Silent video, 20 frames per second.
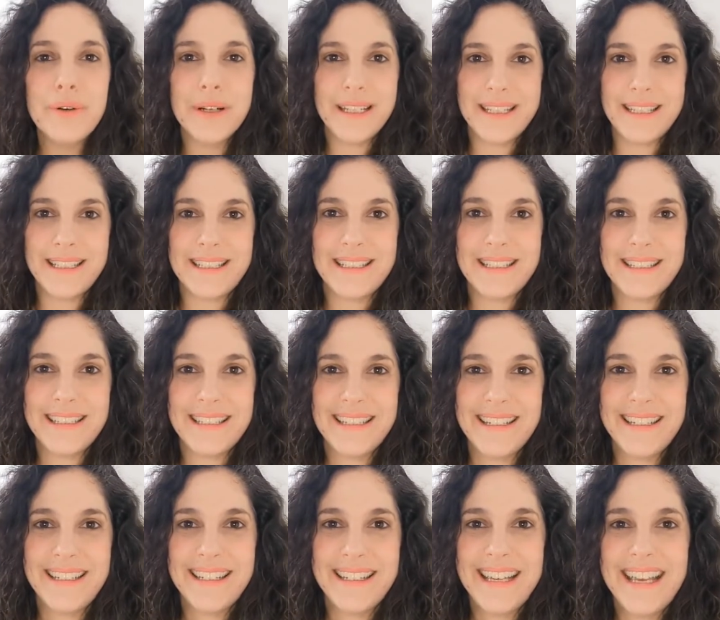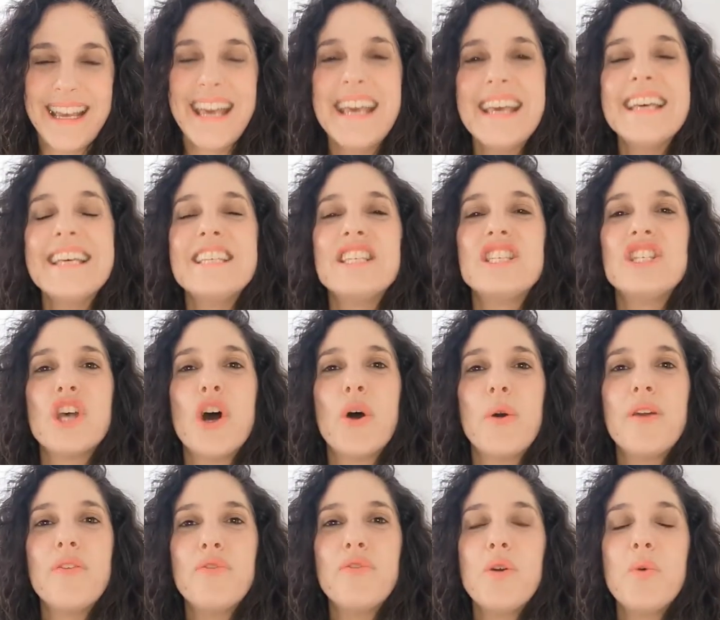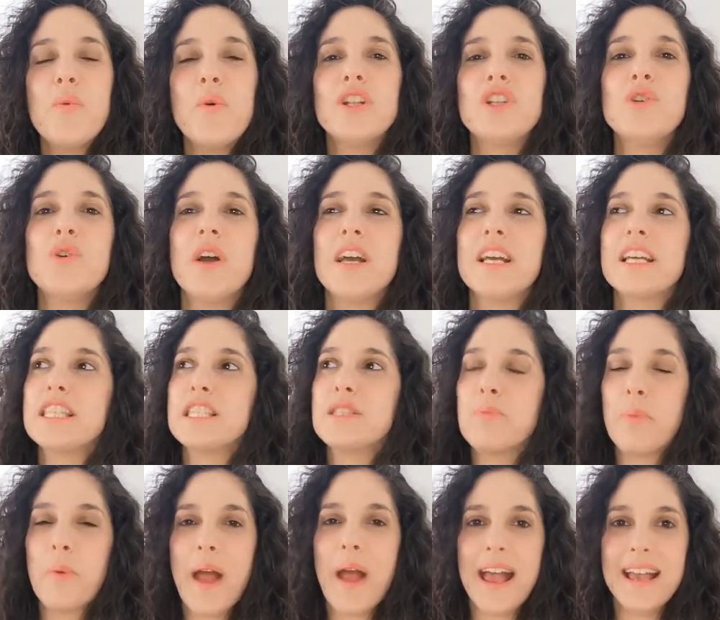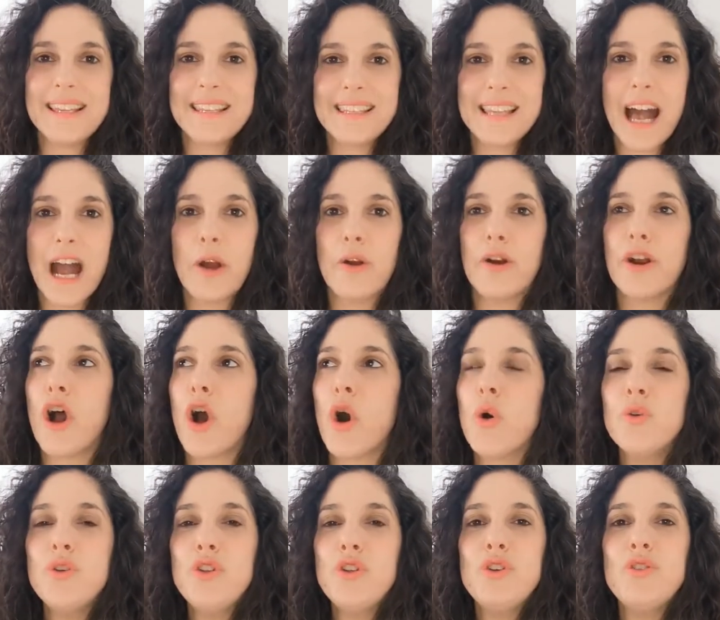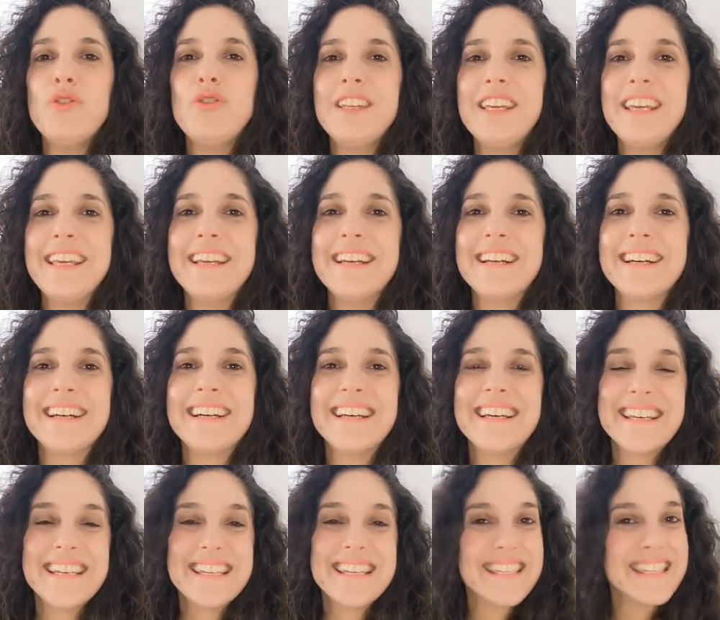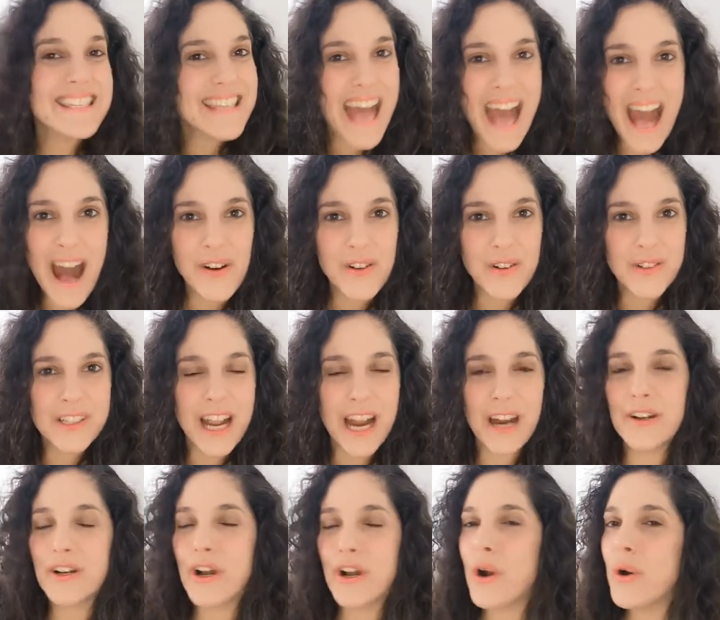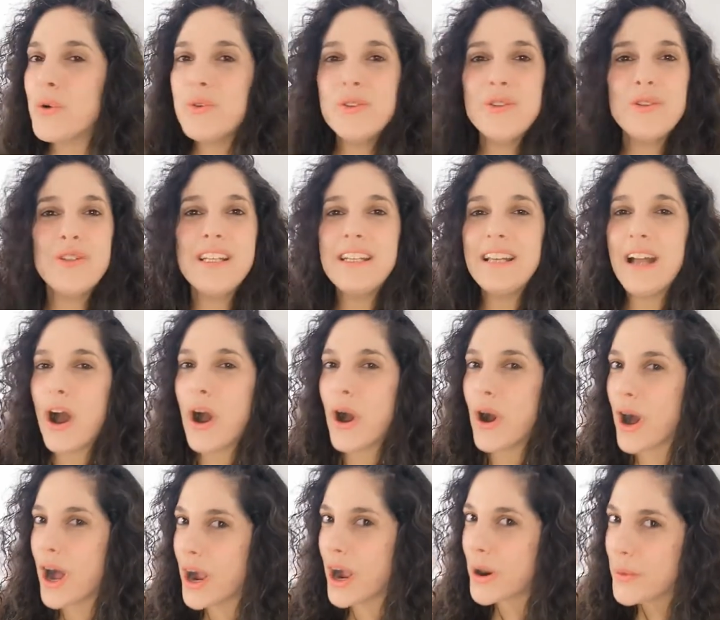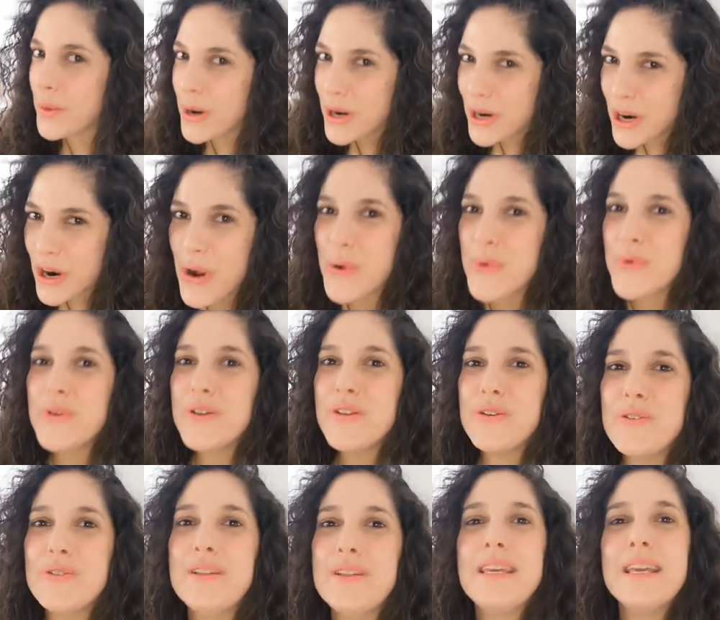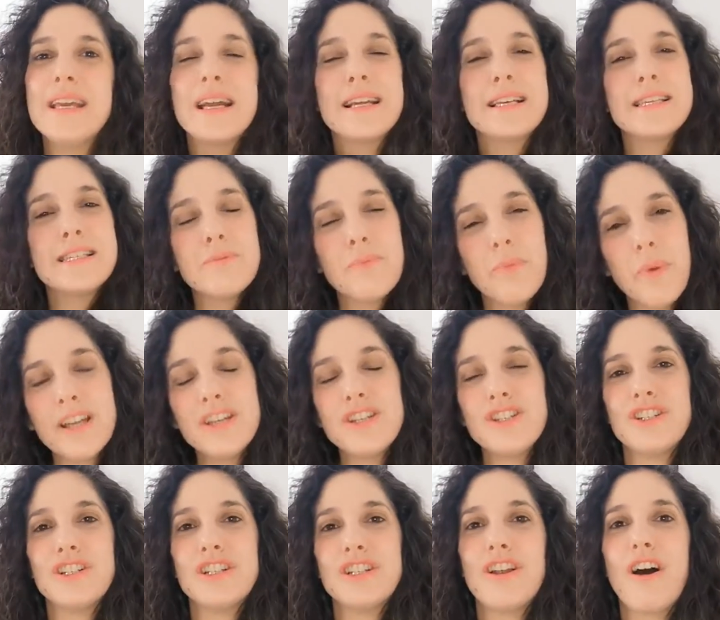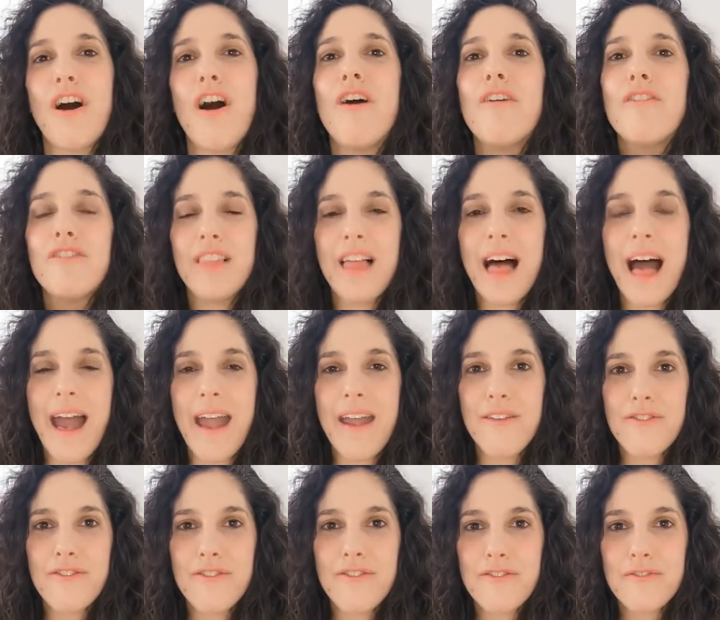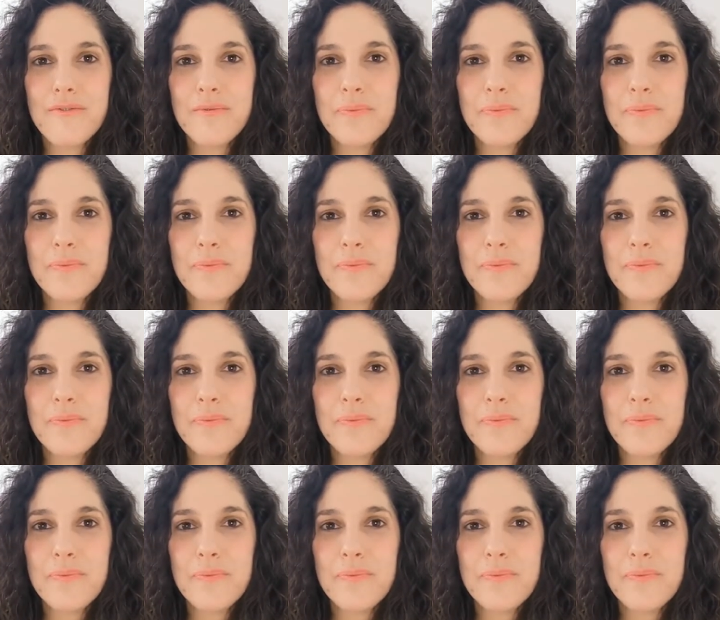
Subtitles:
it. So if we want to express our own unique sound, our own unique expression of life